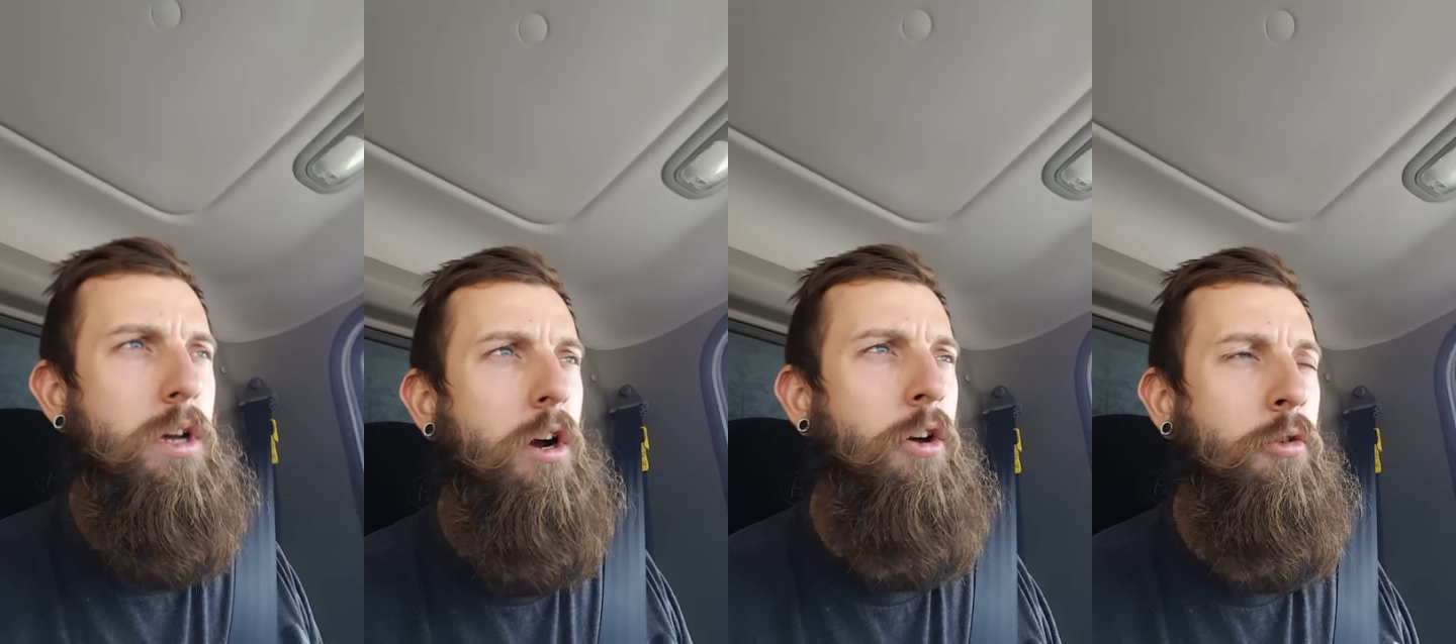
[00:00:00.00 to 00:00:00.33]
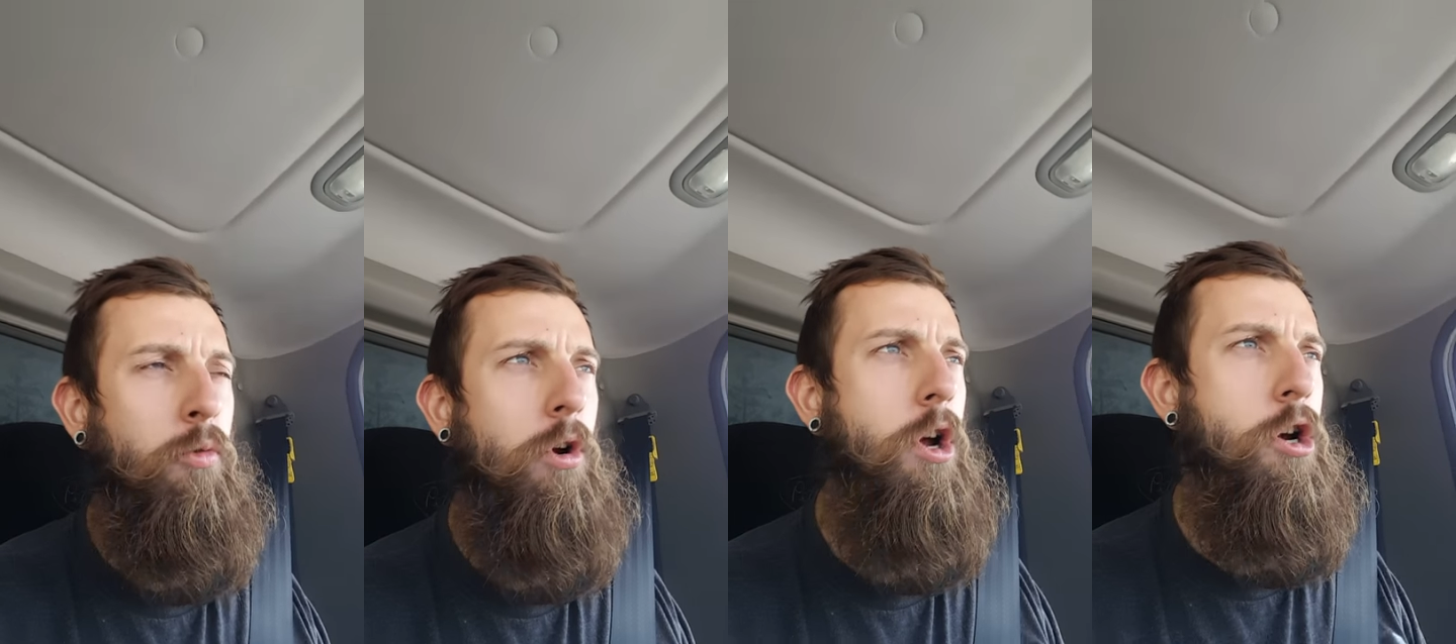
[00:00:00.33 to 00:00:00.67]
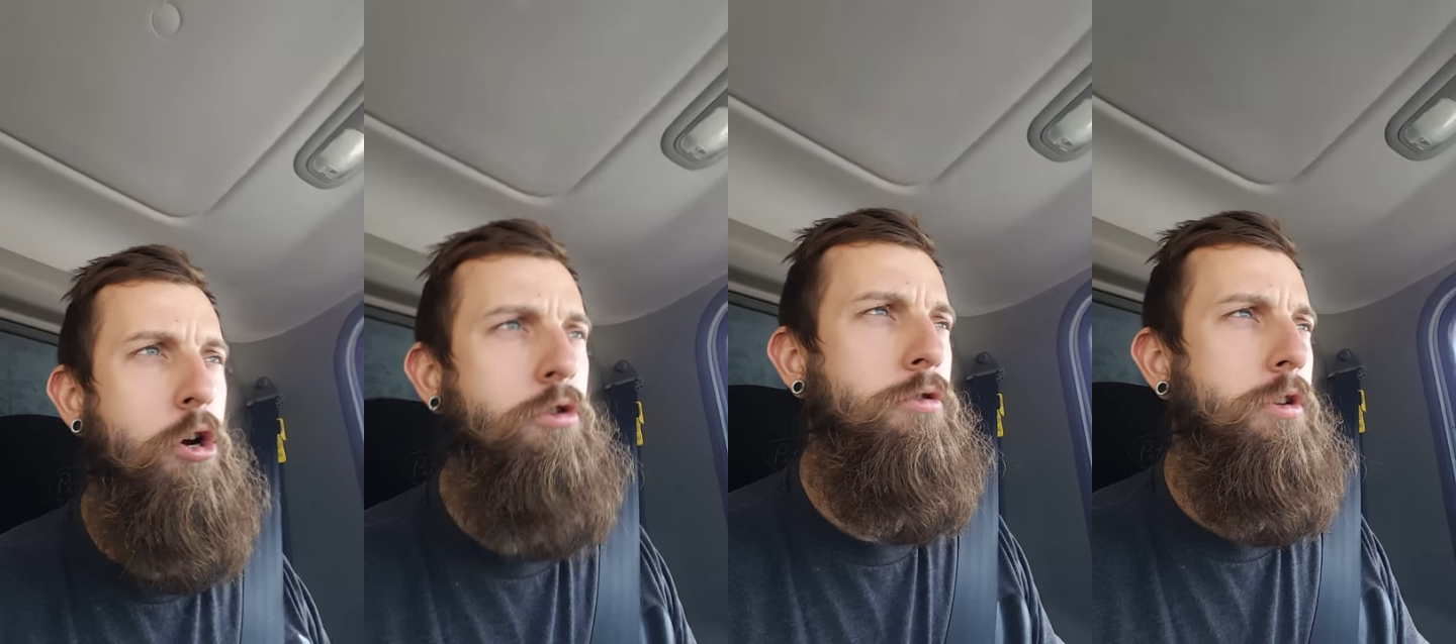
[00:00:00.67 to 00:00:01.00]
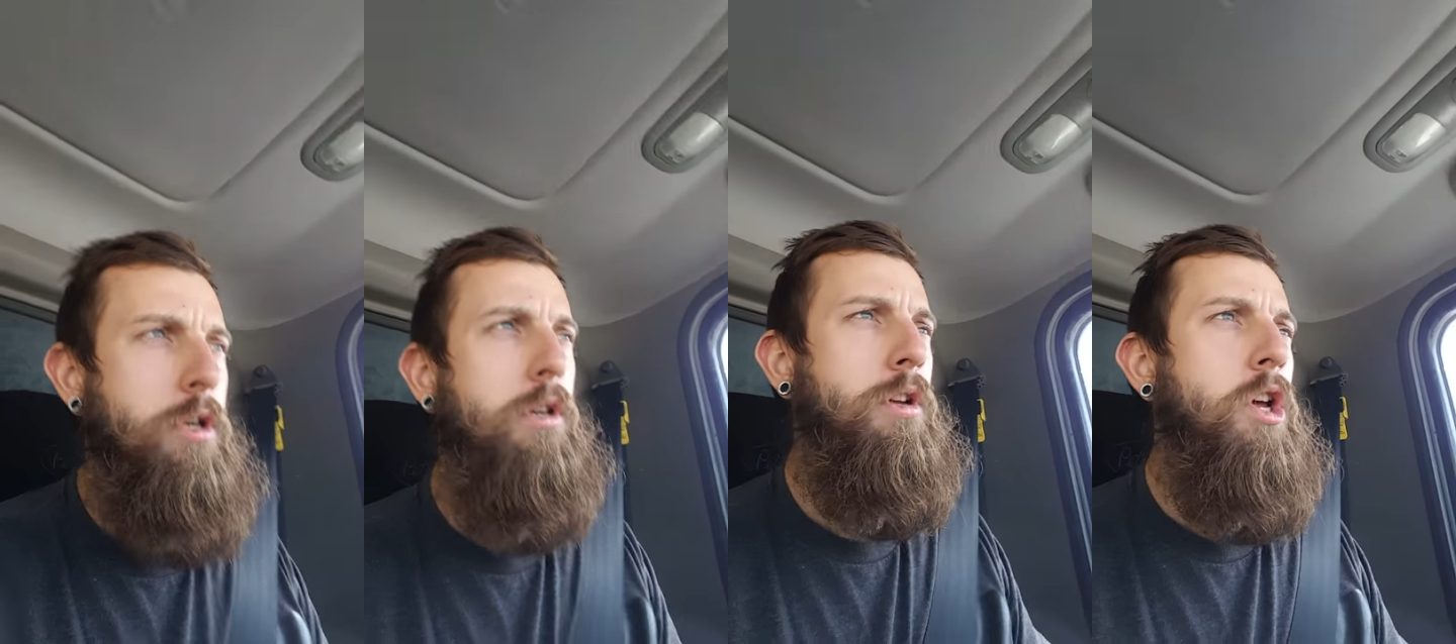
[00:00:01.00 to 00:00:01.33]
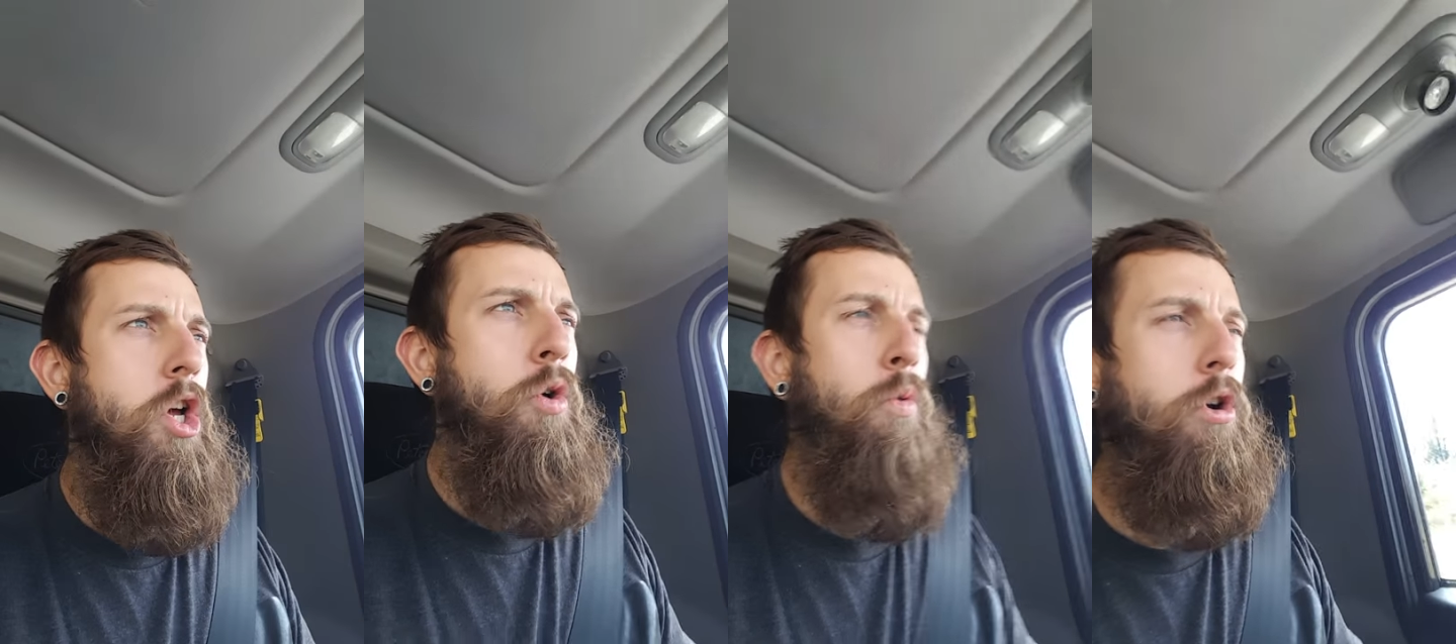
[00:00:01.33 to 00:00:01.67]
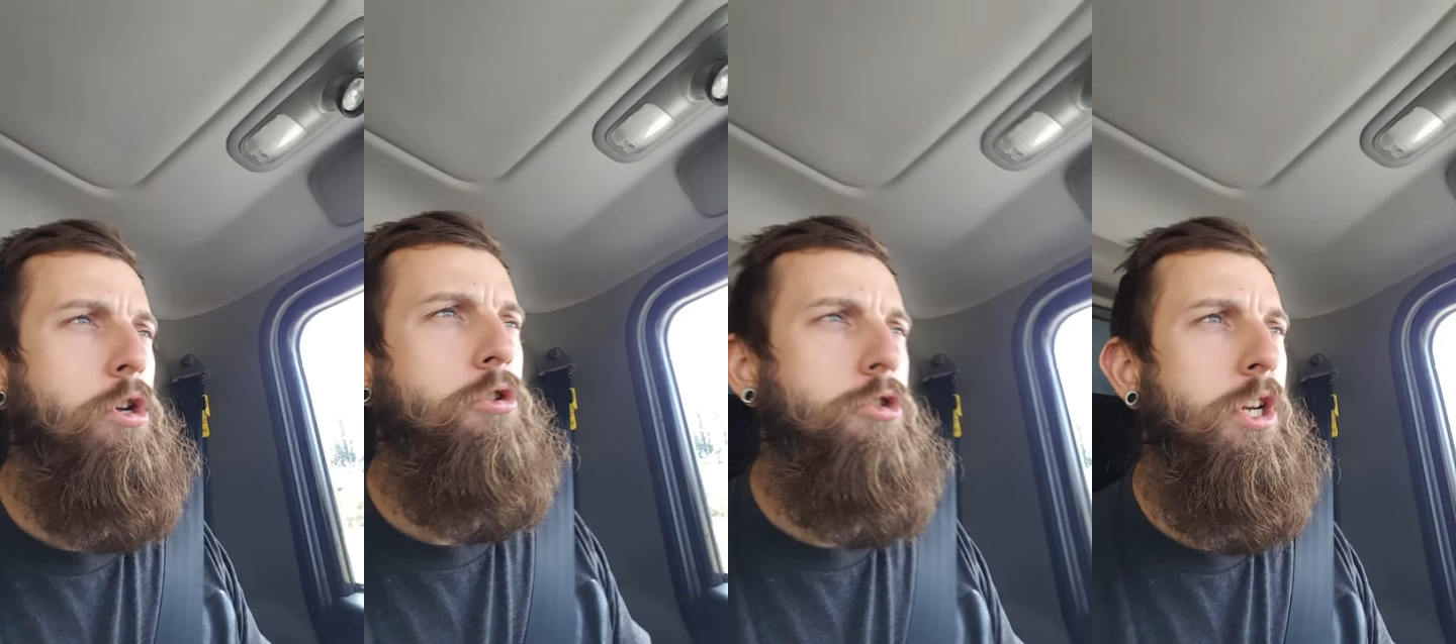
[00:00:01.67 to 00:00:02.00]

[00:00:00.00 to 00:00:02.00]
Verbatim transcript: on the road where your